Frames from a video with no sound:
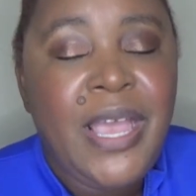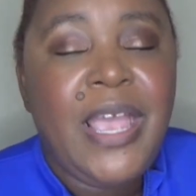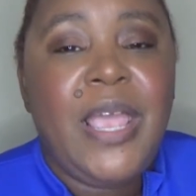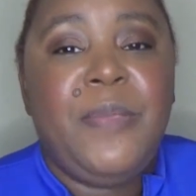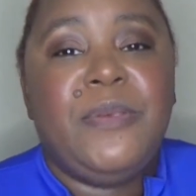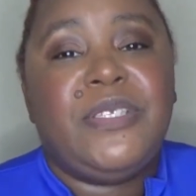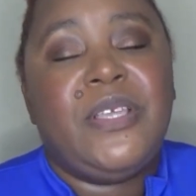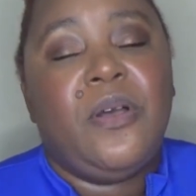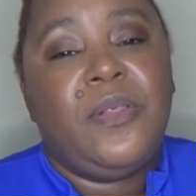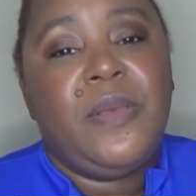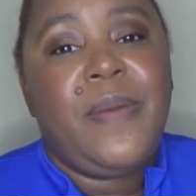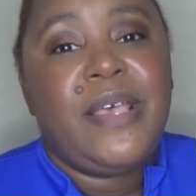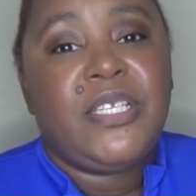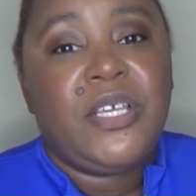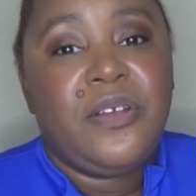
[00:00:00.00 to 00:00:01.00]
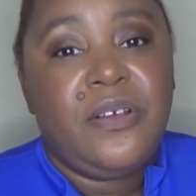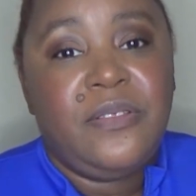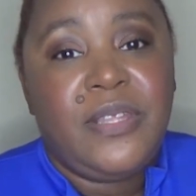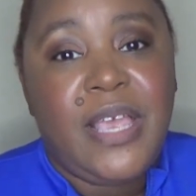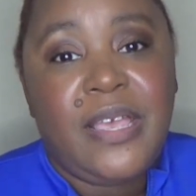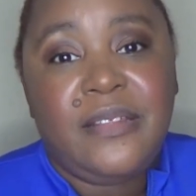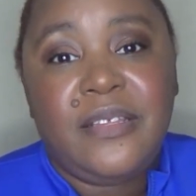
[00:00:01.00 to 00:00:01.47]
And it's the only mascara
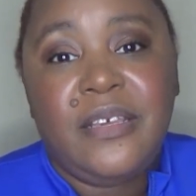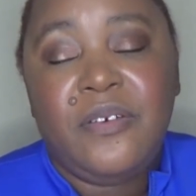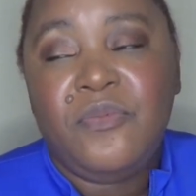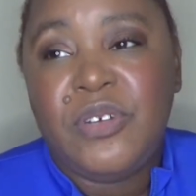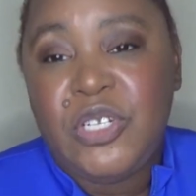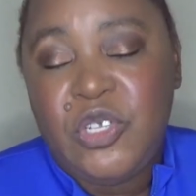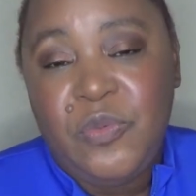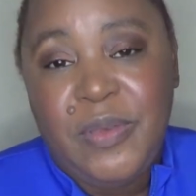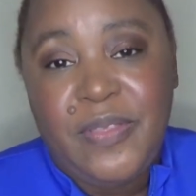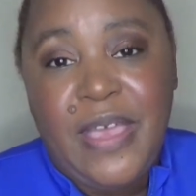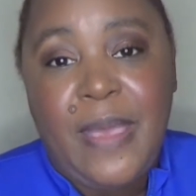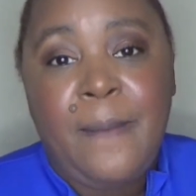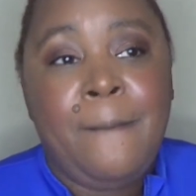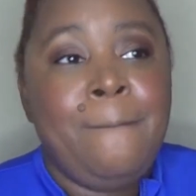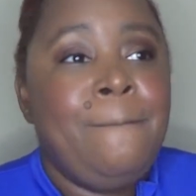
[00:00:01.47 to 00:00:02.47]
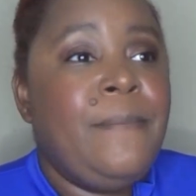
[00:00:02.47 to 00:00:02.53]
that would do me that.